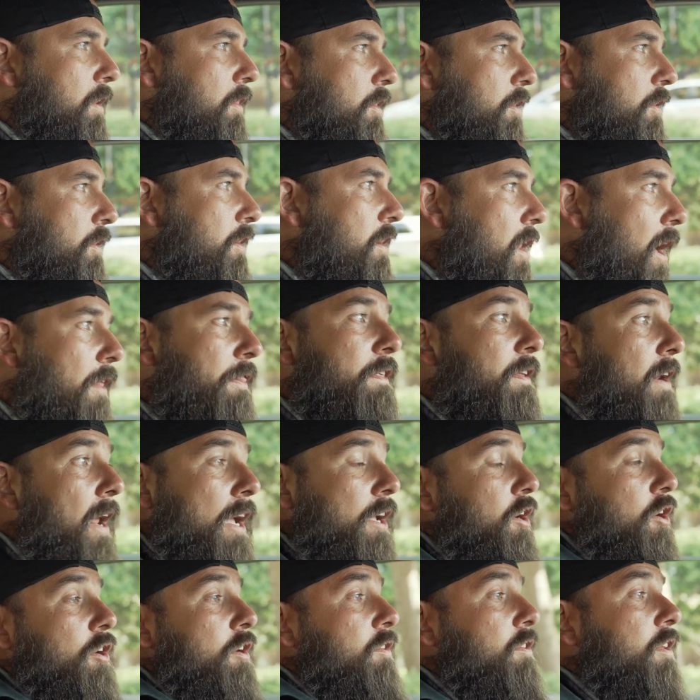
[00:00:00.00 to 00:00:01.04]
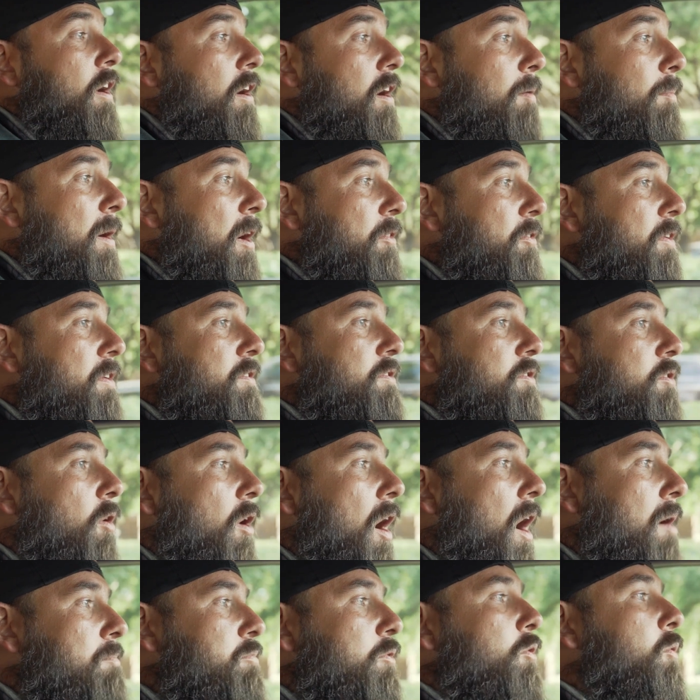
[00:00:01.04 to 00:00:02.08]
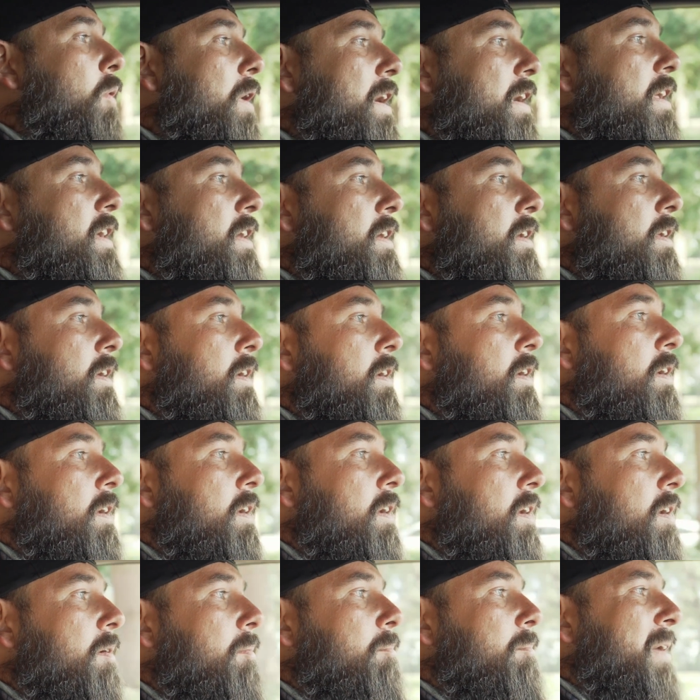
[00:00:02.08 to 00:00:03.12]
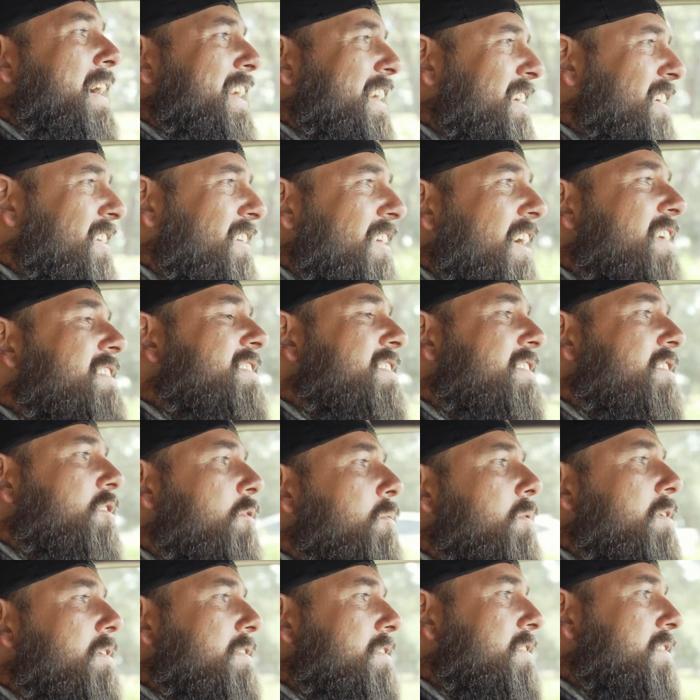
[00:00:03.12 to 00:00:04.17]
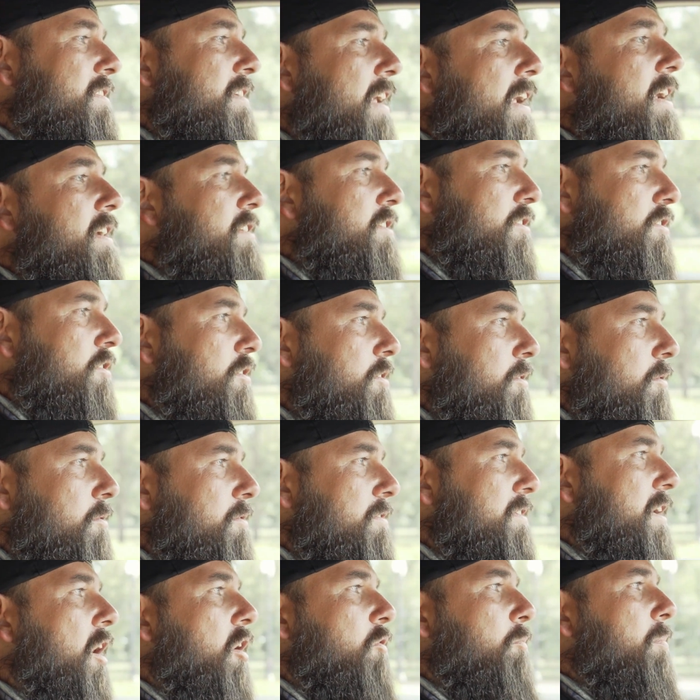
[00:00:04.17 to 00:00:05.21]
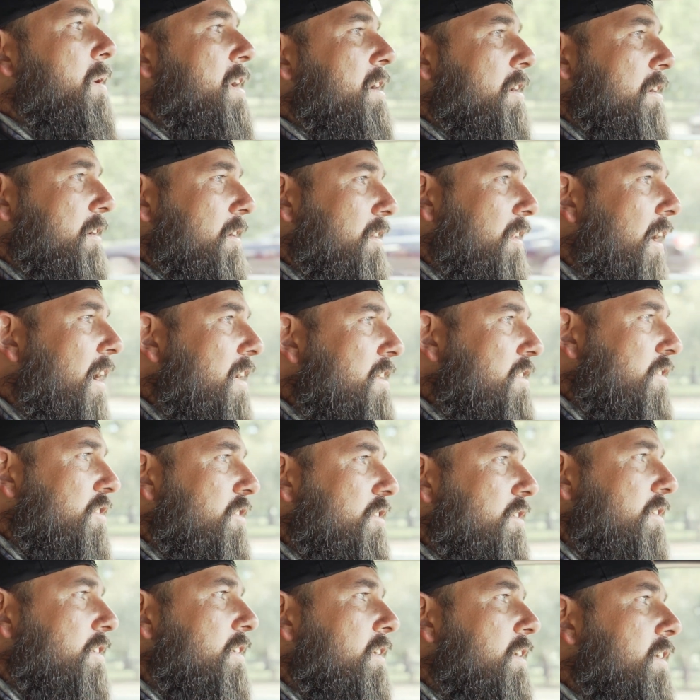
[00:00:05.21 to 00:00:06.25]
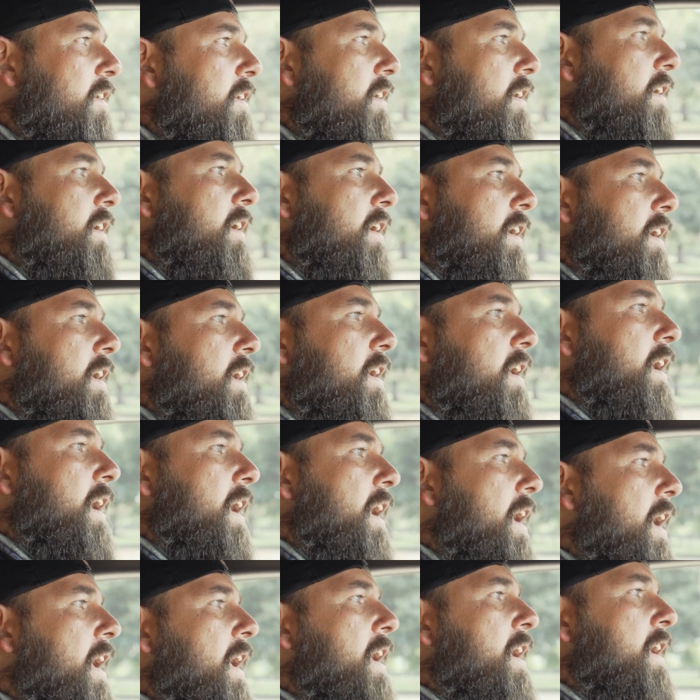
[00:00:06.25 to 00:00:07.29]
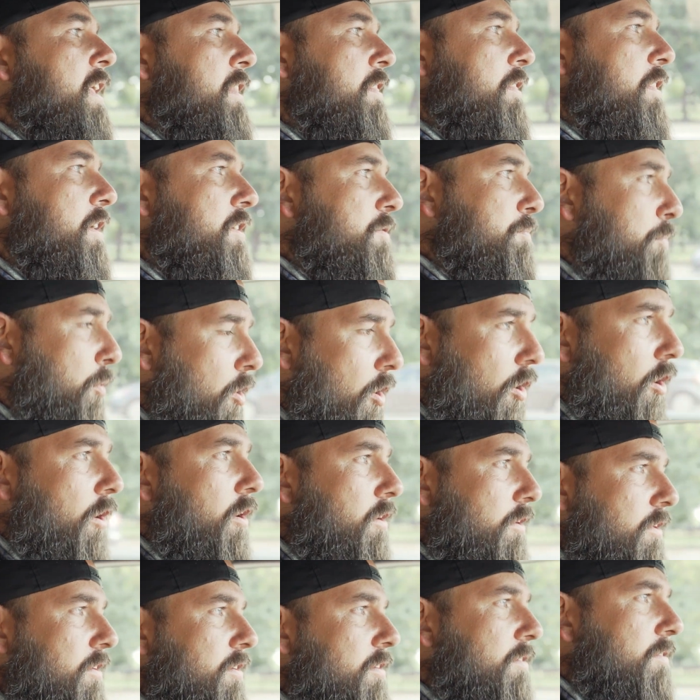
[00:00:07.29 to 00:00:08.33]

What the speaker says: nothing I could have done about this. So upgrading my clutch to a stage 2 South Bend clutch, and this part